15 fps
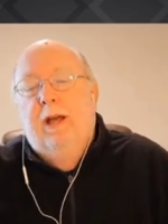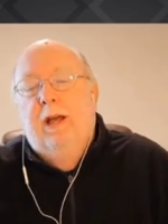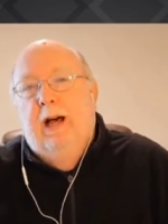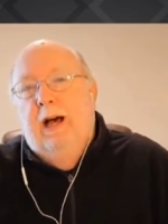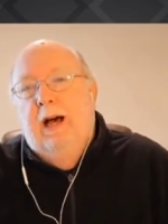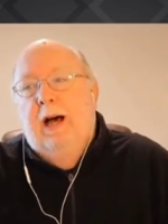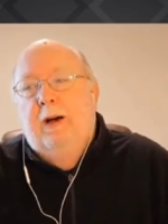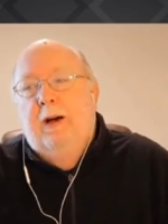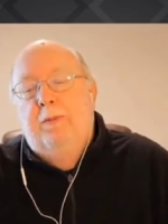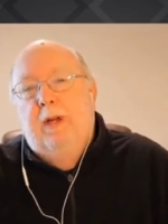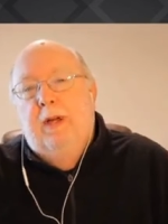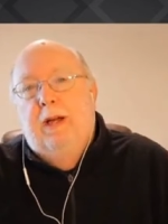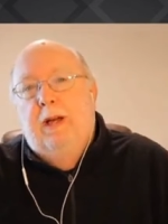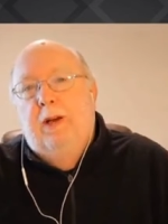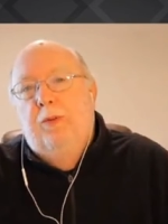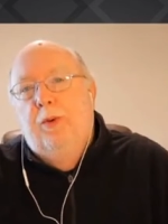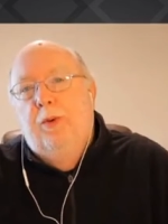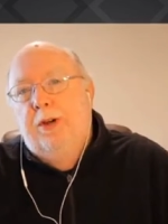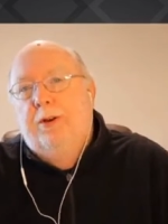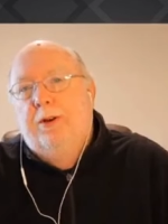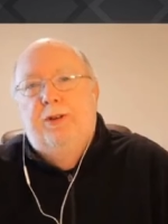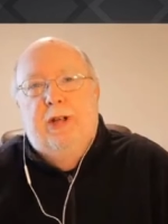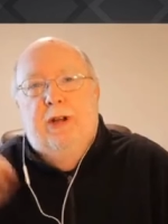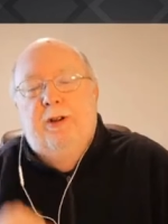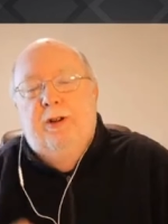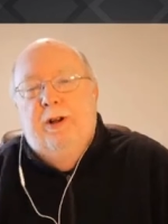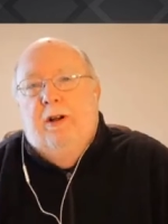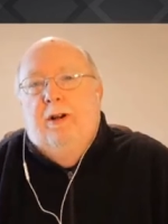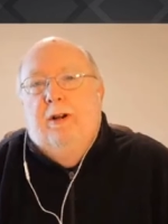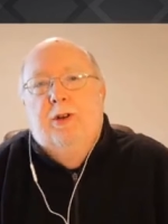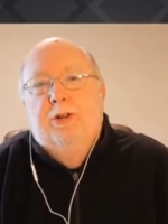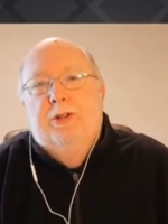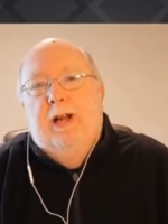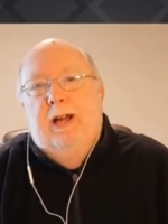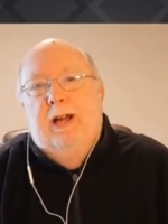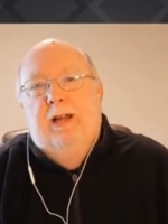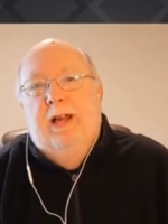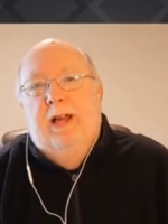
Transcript: Um, uh, when your son or daughter goes to,